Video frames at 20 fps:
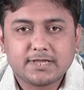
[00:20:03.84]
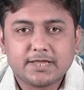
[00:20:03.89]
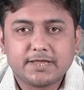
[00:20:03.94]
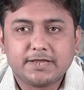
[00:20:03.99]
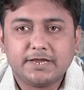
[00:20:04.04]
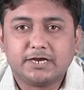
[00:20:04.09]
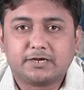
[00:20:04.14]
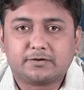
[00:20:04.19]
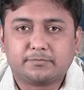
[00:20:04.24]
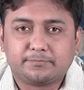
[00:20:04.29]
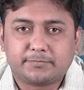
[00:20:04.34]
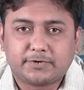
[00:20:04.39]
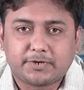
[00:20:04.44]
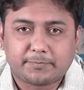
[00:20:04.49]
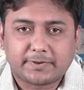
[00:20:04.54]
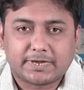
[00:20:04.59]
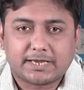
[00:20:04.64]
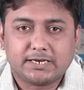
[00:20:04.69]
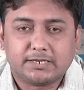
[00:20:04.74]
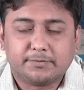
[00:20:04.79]
it
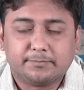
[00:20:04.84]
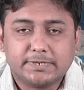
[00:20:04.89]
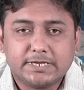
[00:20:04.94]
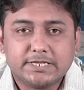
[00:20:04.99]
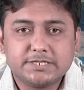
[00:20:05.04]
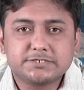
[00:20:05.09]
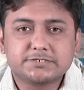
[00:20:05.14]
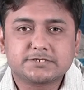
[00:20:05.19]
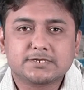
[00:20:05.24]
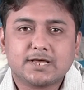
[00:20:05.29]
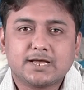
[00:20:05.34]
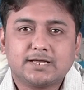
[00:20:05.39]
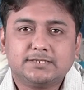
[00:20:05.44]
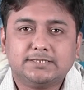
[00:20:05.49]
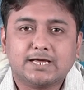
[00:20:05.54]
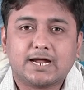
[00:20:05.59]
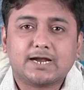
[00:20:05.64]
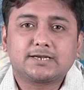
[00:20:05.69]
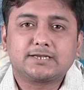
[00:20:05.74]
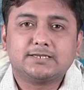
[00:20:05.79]
typically means
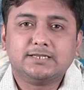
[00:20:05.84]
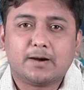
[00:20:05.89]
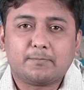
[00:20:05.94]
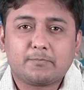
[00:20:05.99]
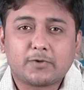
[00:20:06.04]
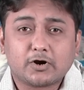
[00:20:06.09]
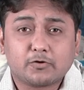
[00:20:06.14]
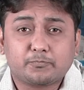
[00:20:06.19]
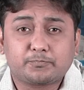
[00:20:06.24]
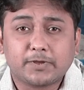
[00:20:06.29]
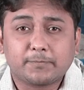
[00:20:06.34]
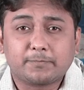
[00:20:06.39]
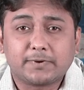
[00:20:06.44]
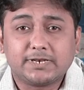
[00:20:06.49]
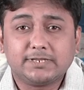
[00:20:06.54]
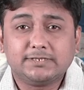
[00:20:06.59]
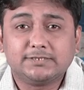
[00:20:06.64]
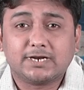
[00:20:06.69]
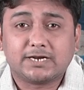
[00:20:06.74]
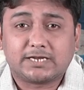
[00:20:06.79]
that number of people
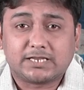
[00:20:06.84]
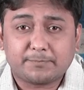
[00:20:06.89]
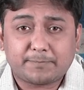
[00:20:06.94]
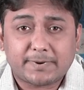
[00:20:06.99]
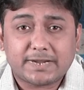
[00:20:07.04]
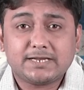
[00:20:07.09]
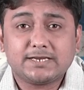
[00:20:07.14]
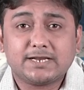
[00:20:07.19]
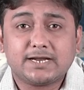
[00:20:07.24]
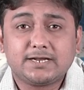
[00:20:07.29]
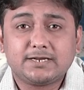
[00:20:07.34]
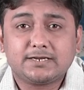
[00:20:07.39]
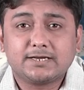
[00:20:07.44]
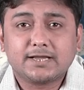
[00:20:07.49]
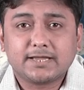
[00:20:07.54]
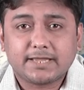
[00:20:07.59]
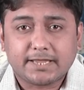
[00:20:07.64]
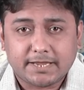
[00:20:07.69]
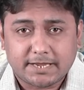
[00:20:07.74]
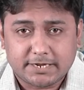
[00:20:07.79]
in the dependent
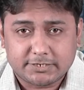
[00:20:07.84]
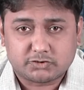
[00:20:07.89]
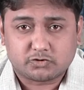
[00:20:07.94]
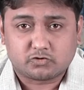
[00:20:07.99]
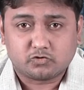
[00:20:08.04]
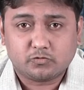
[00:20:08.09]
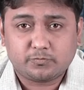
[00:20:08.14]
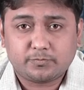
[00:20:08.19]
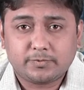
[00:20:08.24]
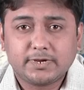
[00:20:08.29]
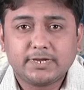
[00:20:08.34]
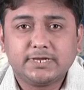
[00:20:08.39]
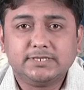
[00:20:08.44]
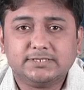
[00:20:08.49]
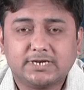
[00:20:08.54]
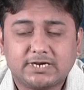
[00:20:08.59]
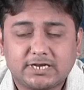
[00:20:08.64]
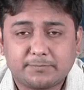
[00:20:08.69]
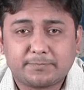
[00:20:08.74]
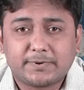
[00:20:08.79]
age group, in
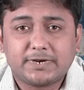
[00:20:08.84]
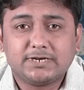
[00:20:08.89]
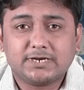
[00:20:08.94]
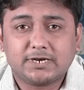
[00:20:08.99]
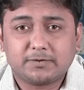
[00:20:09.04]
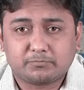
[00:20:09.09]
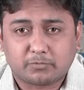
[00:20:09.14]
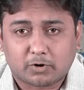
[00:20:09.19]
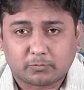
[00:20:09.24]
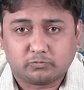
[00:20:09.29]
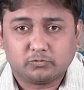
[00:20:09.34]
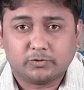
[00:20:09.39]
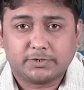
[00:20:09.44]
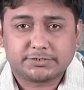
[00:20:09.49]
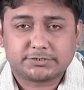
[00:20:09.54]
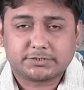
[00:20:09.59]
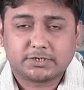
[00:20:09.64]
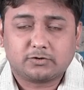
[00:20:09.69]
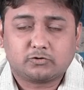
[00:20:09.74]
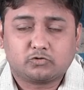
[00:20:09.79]
the dependent
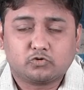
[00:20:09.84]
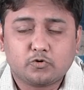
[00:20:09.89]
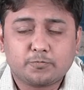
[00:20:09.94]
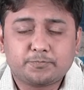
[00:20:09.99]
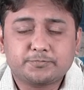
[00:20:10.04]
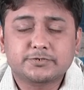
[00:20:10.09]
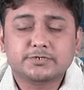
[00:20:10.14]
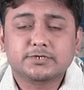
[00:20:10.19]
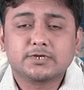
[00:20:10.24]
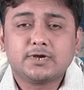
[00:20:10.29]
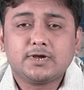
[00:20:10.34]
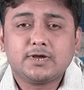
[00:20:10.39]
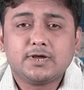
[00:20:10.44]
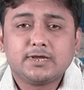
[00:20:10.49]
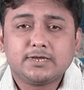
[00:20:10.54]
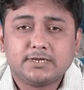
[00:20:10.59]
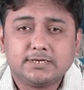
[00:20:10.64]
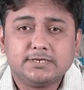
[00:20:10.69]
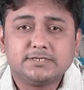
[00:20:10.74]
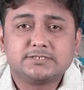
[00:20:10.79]
population groups,
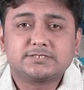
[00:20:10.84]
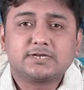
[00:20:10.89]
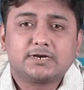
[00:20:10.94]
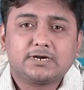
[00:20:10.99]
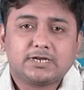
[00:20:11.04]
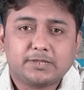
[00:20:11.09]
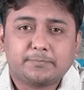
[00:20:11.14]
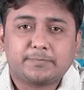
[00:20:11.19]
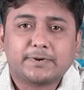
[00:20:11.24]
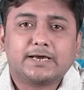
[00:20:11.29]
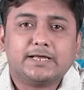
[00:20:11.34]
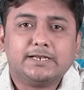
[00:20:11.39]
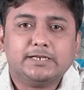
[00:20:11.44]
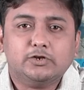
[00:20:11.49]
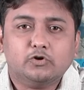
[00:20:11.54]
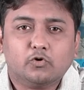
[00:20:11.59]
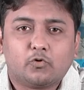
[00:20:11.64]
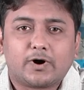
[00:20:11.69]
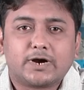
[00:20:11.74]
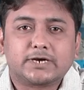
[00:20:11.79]
is typically
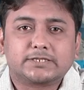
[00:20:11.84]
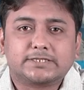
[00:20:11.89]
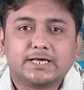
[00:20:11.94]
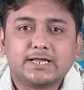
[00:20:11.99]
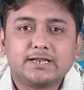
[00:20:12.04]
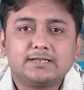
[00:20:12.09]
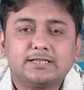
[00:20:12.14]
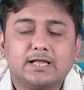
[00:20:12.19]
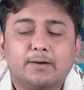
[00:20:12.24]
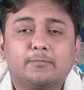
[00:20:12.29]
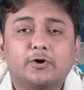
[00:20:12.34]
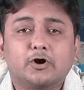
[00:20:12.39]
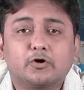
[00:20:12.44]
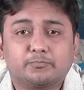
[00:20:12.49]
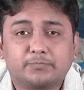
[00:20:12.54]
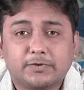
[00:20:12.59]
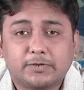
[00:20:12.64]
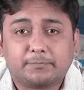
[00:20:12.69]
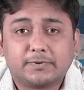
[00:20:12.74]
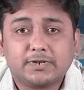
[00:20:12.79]
lower than number of
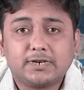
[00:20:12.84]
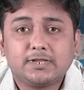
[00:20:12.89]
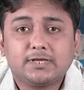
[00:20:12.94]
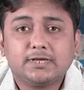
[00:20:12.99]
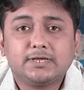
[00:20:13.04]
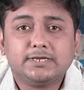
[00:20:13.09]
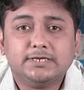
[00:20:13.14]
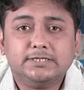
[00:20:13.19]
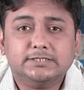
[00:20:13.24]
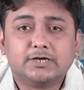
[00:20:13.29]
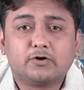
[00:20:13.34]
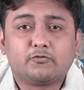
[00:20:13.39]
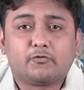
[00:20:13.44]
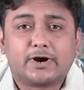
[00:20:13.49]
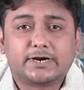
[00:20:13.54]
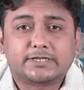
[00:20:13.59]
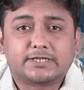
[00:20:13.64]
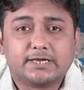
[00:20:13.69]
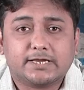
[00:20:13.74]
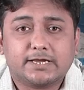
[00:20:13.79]
people in the
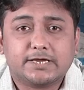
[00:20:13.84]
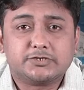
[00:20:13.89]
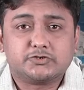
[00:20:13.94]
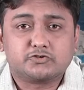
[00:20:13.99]
working age